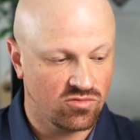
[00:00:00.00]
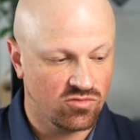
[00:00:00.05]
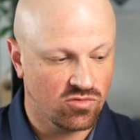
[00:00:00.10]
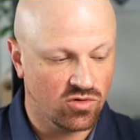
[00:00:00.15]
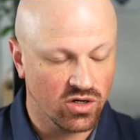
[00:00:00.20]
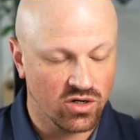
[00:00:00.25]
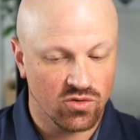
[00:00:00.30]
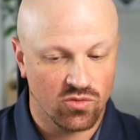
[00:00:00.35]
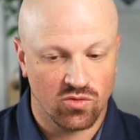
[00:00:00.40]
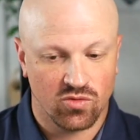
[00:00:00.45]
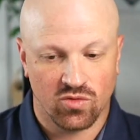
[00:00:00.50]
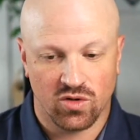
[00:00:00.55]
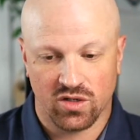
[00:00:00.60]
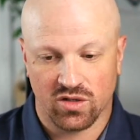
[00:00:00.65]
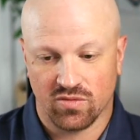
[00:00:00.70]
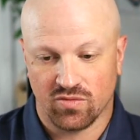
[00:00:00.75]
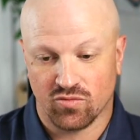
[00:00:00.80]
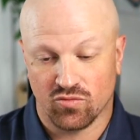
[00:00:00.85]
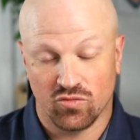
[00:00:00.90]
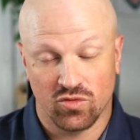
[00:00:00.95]
What
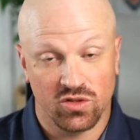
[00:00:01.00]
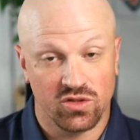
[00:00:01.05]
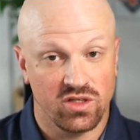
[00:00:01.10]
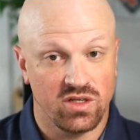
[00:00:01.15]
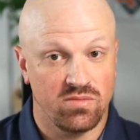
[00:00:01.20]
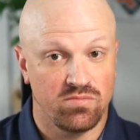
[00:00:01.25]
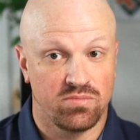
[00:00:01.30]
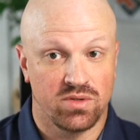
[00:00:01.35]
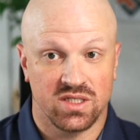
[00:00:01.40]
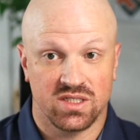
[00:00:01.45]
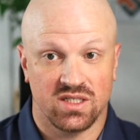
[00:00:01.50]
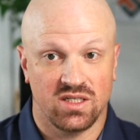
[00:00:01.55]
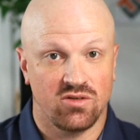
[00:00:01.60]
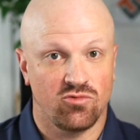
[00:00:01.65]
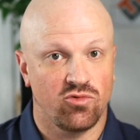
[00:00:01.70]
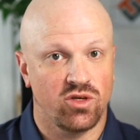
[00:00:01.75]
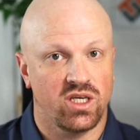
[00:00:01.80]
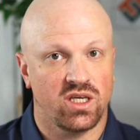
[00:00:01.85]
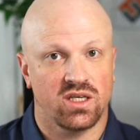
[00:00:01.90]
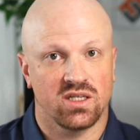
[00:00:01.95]
a really busy
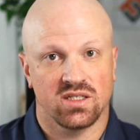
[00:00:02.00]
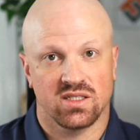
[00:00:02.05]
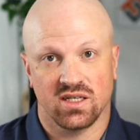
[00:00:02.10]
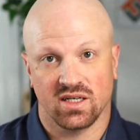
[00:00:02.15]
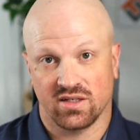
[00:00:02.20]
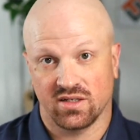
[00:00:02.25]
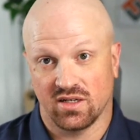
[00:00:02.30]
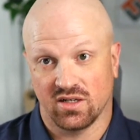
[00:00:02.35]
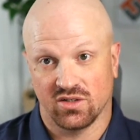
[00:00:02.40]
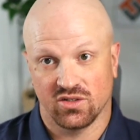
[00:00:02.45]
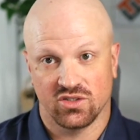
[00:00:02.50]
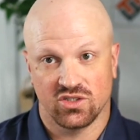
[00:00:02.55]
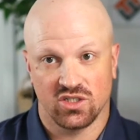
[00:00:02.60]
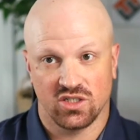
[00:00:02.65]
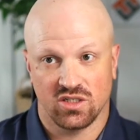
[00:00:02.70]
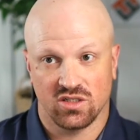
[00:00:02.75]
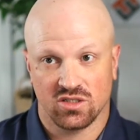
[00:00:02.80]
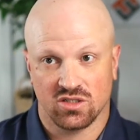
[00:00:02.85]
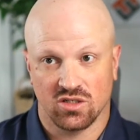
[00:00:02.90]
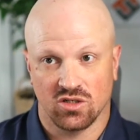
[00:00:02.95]
week in
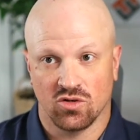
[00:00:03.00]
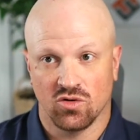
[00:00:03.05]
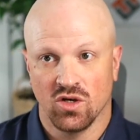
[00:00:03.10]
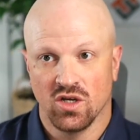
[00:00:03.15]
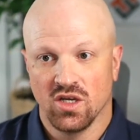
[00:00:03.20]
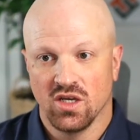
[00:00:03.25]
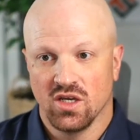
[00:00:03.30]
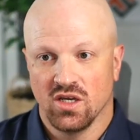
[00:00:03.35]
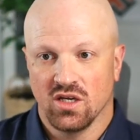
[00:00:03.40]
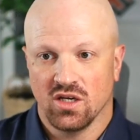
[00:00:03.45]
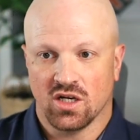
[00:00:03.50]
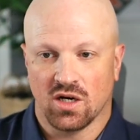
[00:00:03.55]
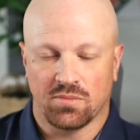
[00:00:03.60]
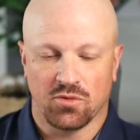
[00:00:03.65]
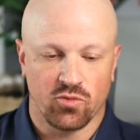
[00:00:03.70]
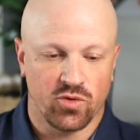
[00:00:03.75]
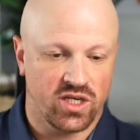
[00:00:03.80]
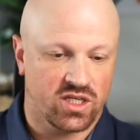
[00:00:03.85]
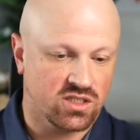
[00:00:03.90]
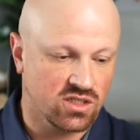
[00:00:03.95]
technology. So a
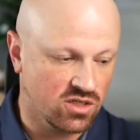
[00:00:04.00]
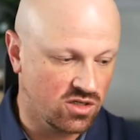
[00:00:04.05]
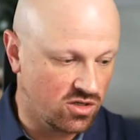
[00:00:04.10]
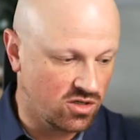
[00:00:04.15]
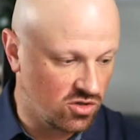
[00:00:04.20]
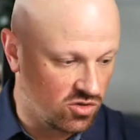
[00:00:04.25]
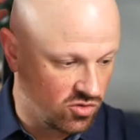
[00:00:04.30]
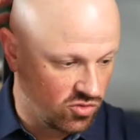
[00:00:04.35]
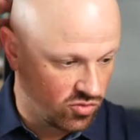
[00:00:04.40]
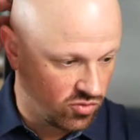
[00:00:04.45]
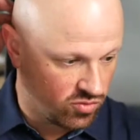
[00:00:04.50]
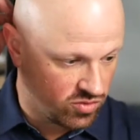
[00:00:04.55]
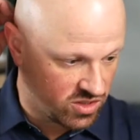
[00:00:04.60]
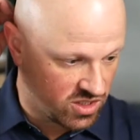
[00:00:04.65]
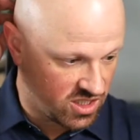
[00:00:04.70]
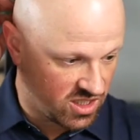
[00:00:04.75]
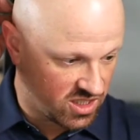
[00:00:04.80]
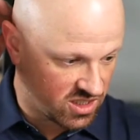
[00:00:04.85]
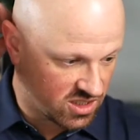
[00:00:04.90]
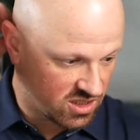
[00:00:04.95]
couple weeks ago,
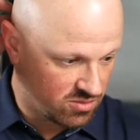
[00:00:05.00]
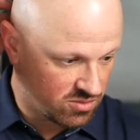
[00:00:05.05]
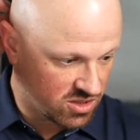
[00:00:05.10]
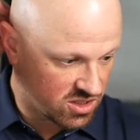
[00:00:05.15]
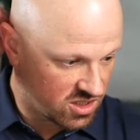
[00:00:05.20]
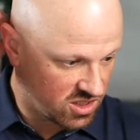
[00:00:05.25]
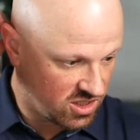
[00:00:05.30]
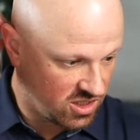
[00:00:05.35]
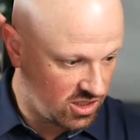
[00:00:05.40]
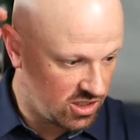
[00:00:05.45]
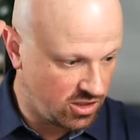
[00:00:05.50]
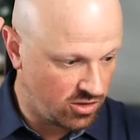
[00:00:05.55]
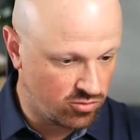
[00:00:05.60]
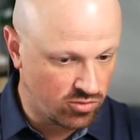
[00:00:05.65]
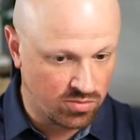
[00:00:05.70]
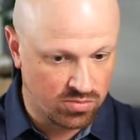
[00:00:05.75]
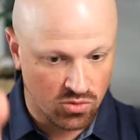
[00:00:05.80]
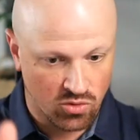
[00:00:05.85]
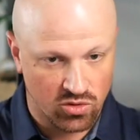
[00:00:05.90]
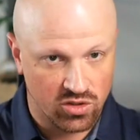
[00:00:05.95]
TSMC
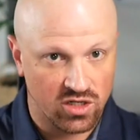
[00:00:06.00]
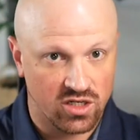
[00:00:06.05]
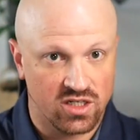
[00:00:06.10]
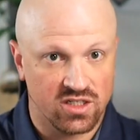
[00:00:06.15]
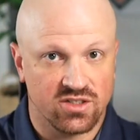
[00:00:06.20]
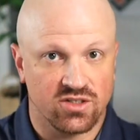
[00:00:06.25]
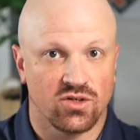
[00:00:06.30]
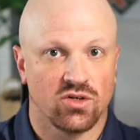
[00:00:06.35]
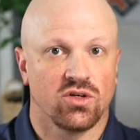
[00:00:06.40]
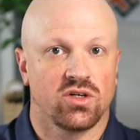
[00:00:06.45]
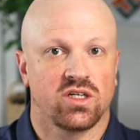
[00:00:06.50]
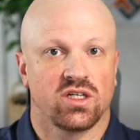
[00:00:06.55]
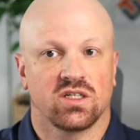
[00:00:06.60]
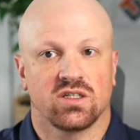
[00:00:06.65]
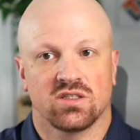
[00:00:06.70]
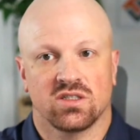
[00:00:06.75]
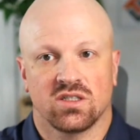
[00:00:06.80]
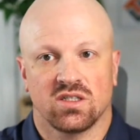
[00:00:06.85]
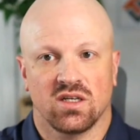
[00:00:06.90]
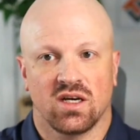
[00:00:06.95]
reported its
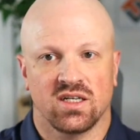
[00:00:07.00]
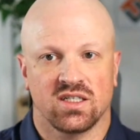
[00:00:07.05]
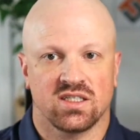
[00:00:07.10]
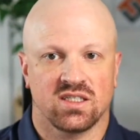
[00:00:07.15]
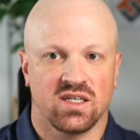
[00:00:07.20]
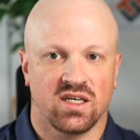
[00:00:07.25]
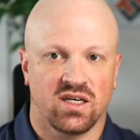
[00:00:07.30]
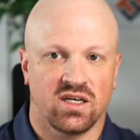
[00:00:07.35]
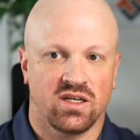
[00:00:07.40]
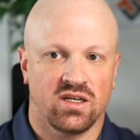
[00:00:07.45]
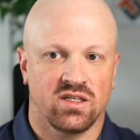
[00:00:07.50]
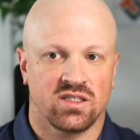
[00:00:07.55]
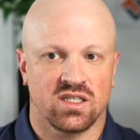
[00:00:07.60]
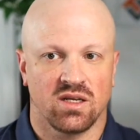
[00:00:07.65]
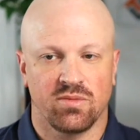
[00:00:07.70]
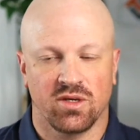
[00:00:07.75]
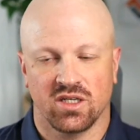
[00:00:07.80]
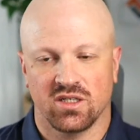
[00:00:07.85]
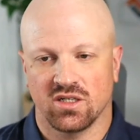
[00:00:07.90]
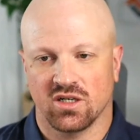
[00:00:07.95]
earnings. I said
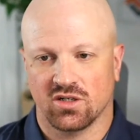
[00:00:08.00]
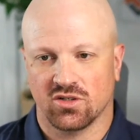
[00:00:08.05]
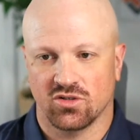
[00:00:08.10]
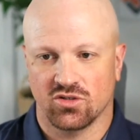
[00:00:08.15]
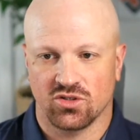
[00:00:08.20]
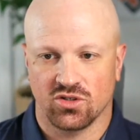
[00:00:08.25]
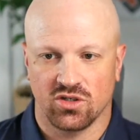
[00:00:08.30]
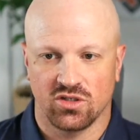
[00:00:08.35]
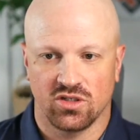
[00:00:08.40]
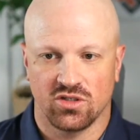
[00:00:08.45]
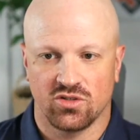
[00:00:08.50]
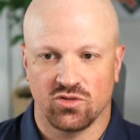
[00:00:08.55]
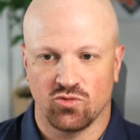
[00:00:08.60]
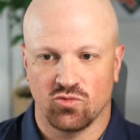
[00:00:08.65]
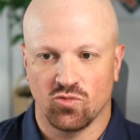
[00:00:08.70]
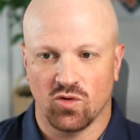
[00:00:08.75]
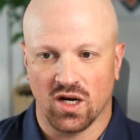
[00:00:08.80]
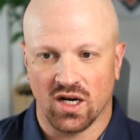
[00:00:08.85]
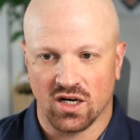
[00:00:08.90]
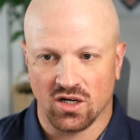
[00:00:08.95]
semiconductors are going to do
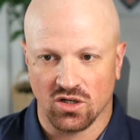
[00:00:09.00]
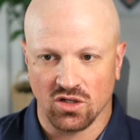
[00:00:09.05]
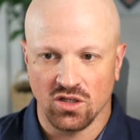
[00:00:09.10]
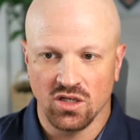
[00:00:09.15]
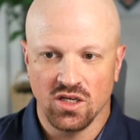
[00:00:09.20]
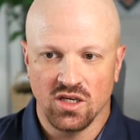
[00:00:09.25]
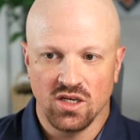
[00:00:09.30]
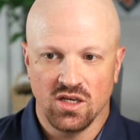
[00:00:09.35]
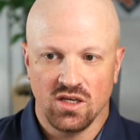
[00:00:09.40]
well.